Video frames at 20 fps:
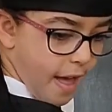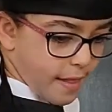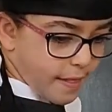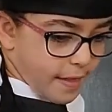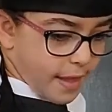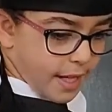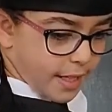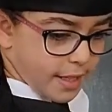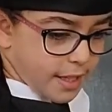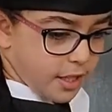
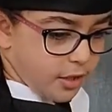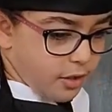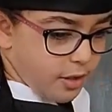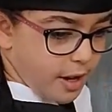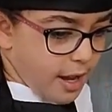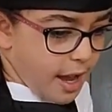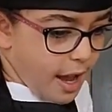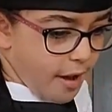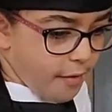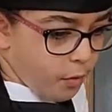And then here
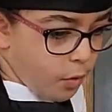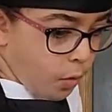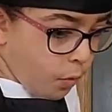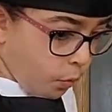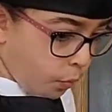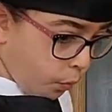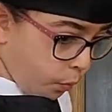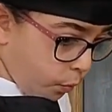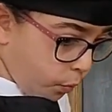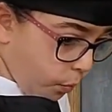I have
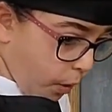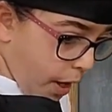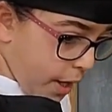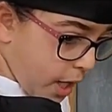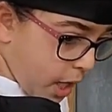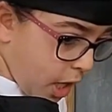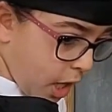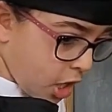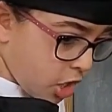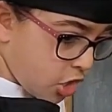
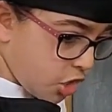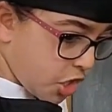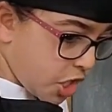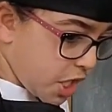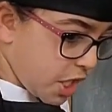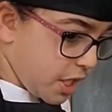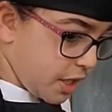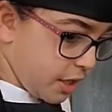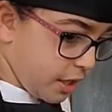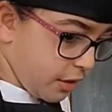
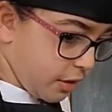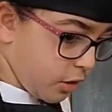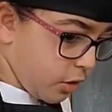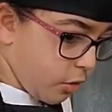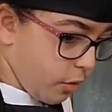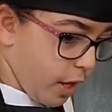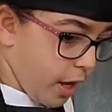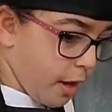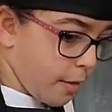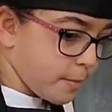100
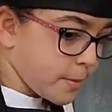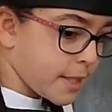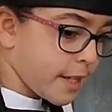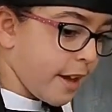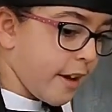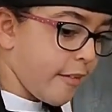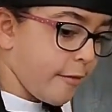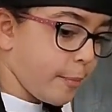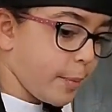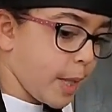grams
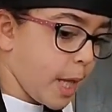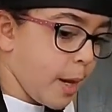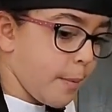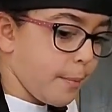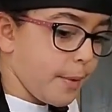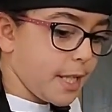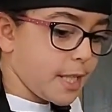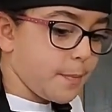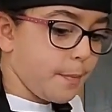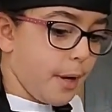of
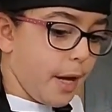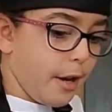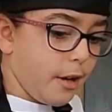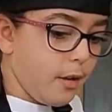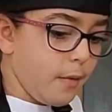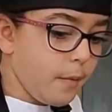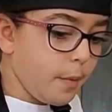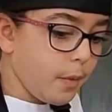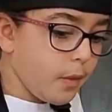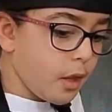plant-based
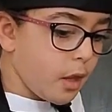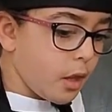butter,